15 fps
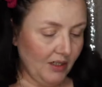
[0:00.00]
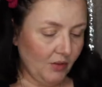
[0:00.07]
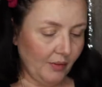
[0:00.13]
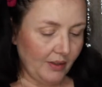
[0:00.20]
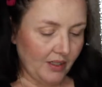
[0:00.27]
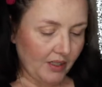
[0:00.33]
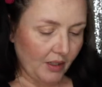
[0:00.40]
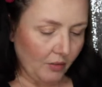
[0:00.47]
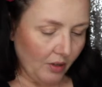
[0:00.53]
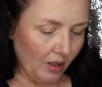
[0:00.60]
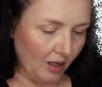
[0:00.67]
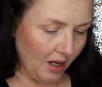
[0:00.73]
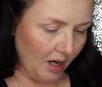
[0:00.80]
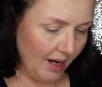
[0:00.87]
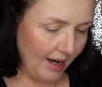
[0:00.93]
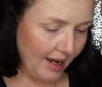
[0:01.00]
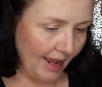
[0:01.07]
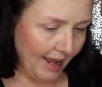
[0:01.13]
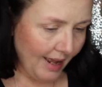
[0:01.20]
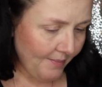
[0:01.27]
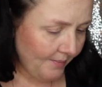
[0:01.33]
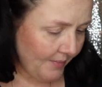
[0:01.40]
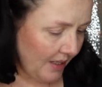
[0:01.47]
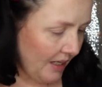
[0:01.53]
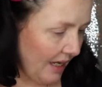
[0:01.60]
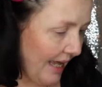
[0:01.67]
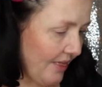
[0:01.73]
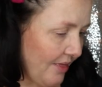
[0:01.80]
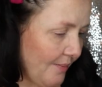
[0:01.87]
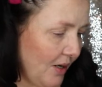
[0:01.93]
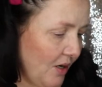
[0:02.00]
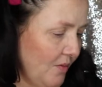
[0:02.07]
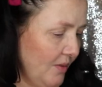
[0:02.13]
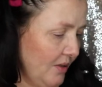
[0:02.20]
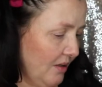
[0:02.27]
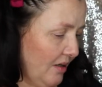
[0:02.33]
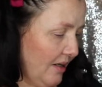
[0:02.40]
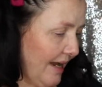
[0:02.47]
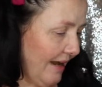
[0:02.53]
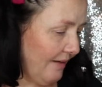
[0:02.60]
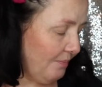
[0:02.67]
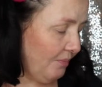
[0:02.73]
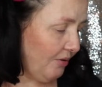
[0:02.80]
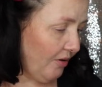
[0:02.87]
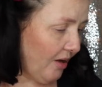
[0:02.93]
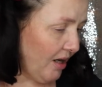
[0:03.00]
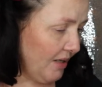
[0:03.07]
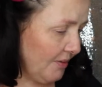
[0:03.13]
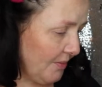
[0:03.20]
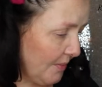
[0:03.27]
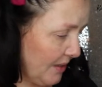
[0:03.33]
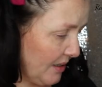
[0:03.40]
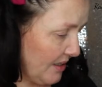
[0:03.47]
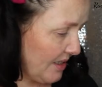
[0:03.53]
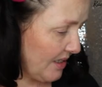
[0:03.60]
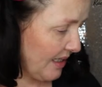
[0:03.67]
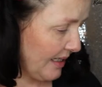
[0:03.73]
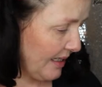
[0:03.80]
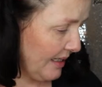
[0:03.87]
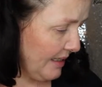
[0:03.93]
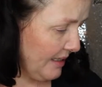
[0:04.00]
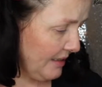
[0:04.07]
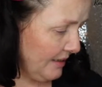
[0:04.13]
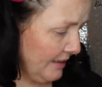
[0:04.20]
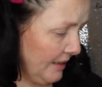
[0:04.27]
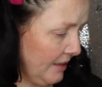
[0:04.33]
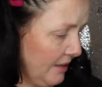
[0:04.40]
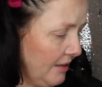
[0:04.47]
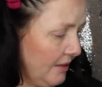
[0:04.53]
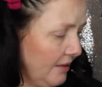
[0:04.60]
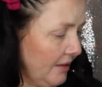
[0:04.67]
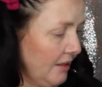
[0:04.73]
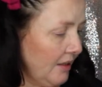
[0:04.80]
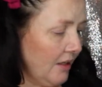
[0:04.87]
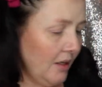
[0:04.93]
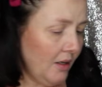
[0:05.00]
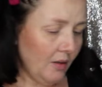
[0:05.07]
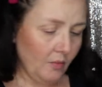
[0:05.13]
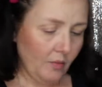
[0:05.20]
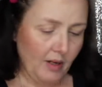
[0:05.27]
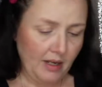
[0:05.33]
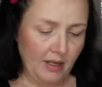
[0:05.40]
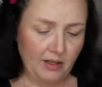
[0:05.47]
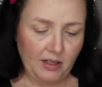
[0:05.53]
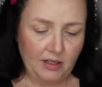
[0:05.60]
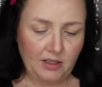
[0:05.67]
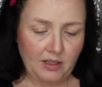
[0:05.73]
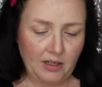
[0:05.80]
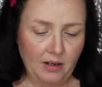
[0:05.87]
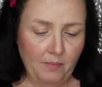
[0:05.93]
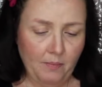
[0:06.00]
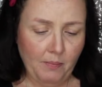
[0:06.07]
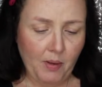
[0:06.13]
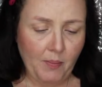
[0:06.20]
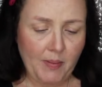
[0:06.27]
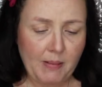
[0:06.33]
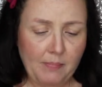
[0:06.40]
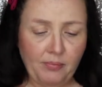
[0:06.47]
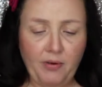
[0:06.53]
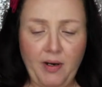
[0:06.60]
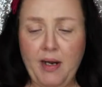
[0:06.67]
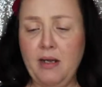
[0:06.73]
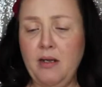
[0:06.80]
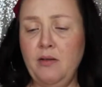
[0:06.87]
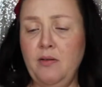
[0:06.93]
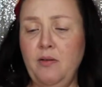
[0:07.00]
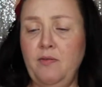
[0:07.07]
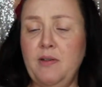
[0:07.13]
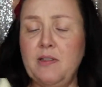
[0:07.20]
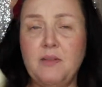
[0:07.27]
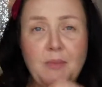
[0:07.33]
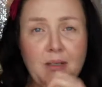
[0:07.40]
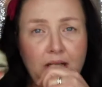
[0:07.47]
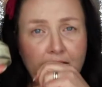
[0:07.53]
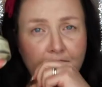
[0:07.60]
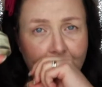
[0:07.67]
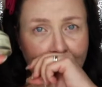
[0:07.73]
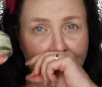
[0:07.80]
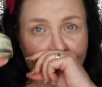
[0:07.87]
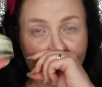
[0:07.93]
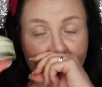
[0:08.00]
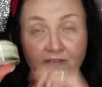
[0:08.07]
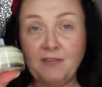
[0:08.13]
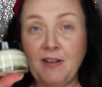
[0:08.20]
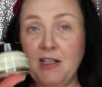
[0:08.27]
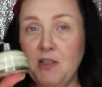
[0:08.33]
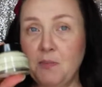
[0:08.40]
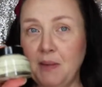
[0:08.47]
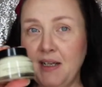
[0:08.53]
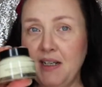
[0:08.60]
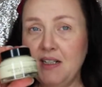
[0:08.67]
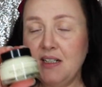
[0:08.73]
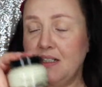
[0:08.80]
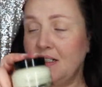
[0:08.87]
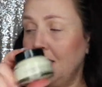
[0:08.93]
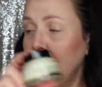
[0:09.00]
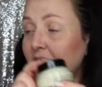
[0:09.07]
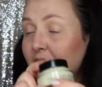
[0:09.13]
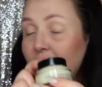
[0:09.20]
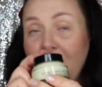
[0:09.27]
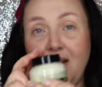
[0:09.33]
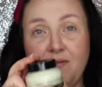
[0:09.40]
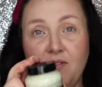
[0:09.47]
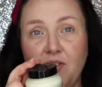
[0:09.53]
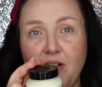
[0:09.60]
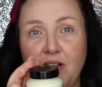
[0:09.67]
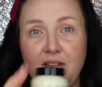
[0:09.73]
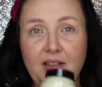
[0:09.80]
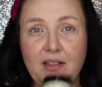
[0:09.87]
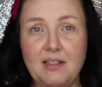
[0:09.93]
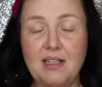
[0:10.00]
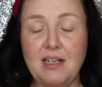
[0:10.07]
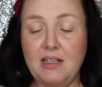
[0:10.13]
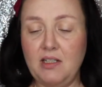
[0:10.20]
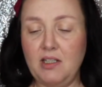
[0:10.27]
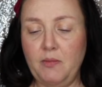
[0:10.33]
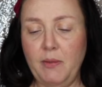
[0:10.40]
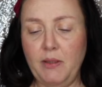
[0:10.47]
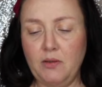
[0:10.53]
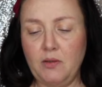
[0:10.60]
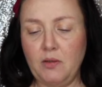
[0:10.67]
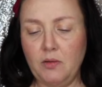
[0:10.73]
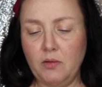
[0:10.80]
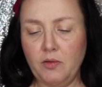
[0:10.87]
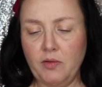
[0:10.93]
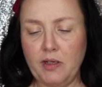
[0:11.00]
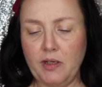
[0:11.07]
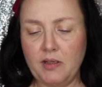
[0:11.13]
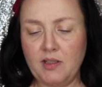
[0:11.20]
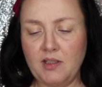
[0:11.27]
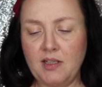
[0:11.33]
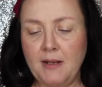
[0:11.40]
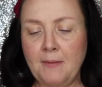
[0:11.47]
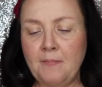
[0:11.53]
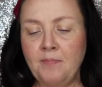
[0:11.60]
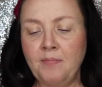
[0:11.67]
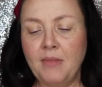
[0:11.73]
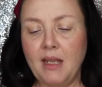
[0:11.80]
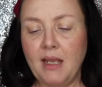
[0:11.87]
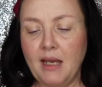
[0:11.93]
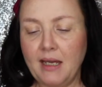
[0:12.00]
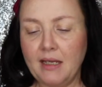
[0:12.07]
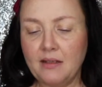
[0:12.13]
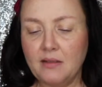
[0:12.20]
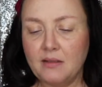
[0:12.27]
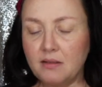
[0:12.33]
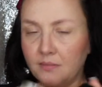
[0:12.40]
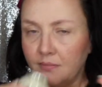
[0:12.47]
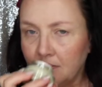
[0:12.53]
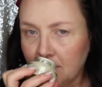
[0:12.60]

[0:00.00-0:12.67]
into it. So at the moment I have primed my skin with some Bobbi Brown Vitamin Enriched Face Base. If you haven't tried this, it smells glorious, and